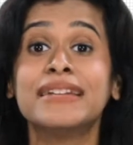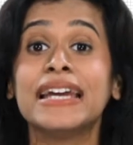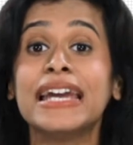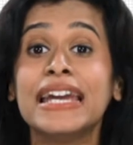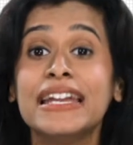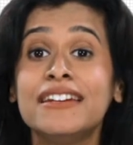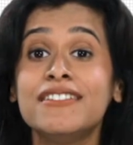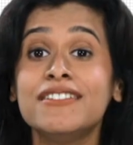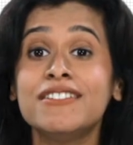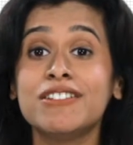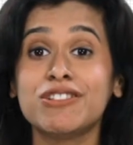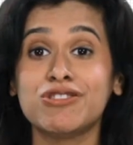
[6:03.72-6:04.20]

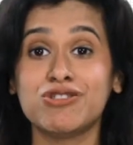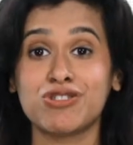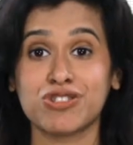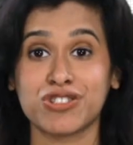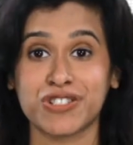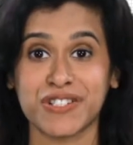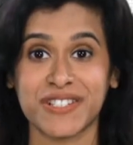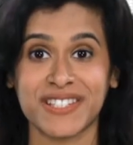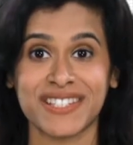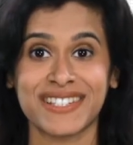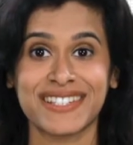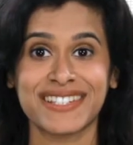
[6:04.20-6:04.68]

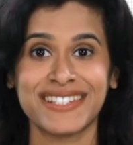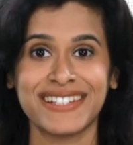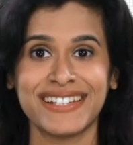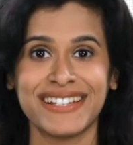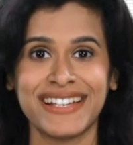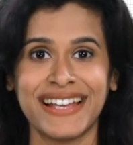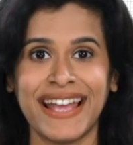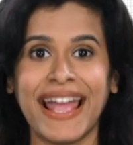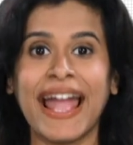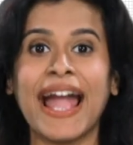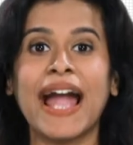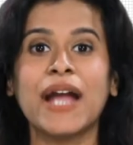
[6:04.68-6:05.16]
integers.
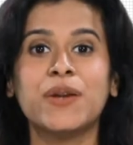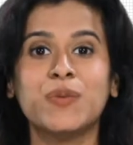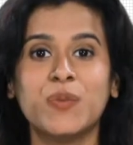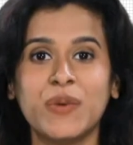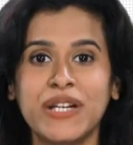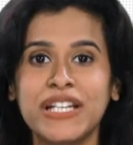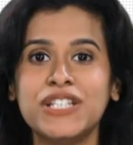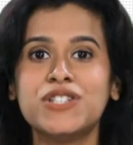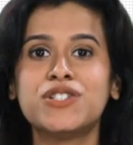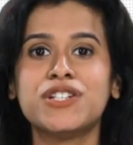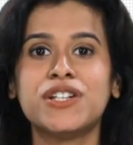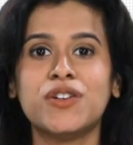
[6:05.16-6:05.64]
And
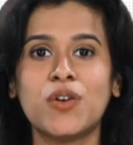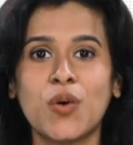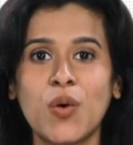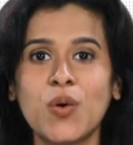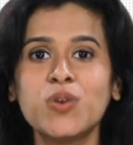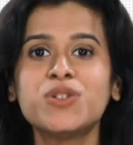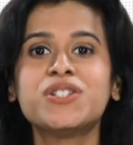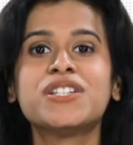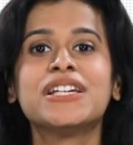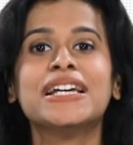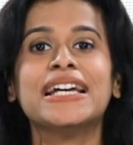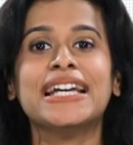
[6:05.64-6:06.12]
we
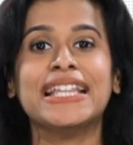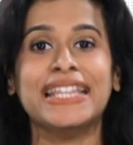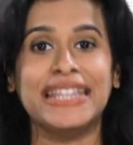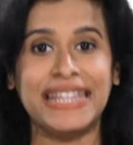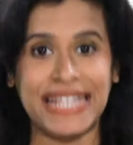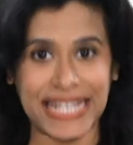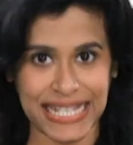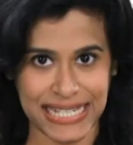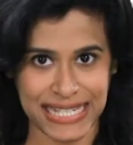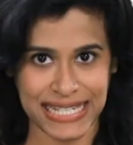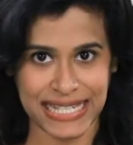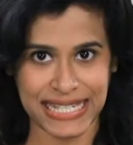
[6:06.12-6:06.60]
denote
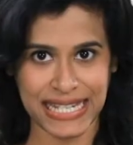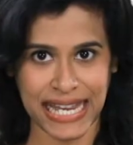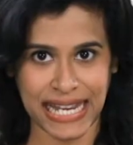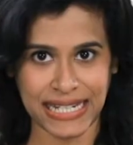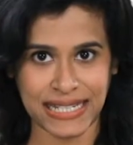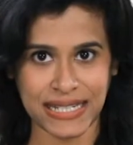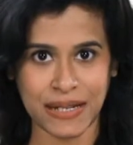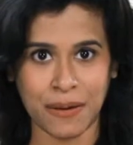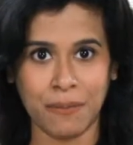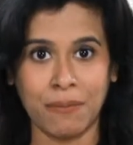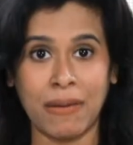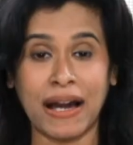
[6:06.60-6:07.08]
this
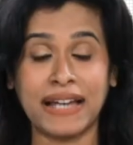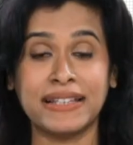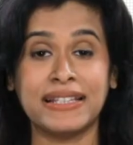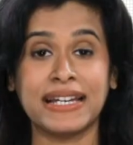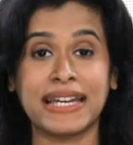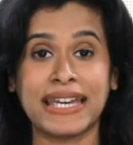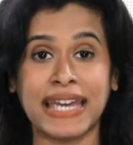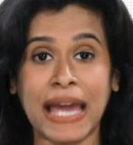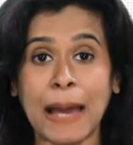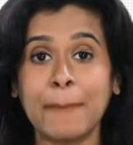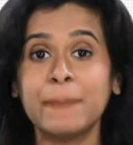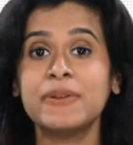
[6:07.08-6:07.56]
set by
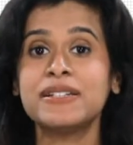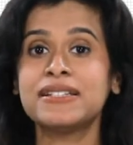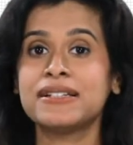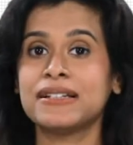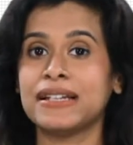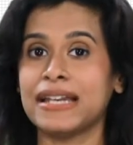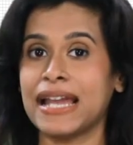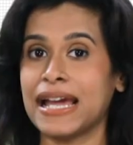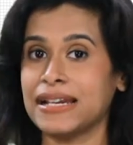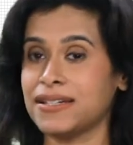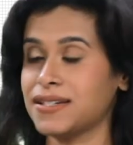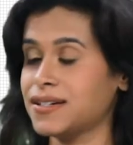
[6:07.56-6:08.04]
the
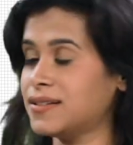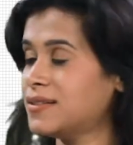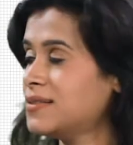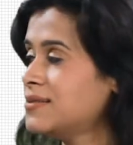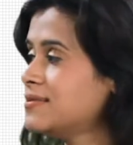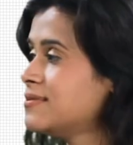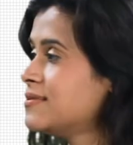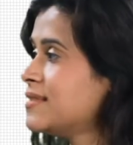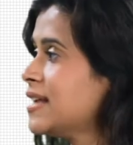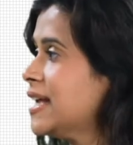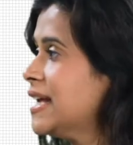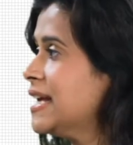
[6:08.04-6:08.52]
capital letter
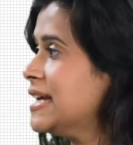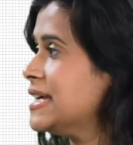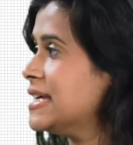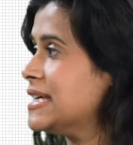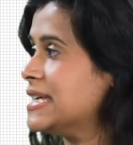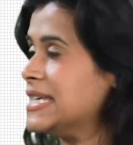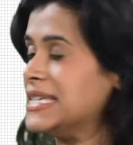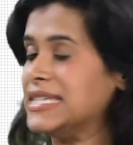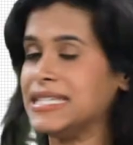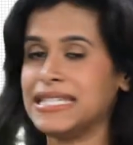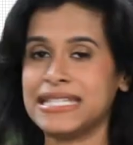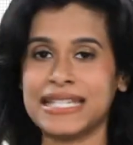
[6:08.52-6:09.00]

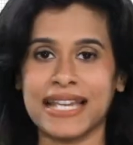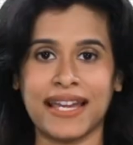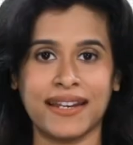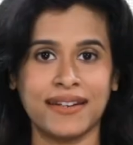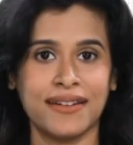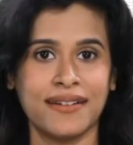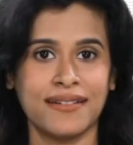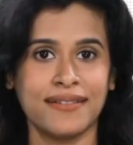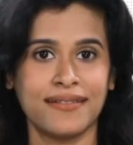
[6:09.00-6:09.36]
Z.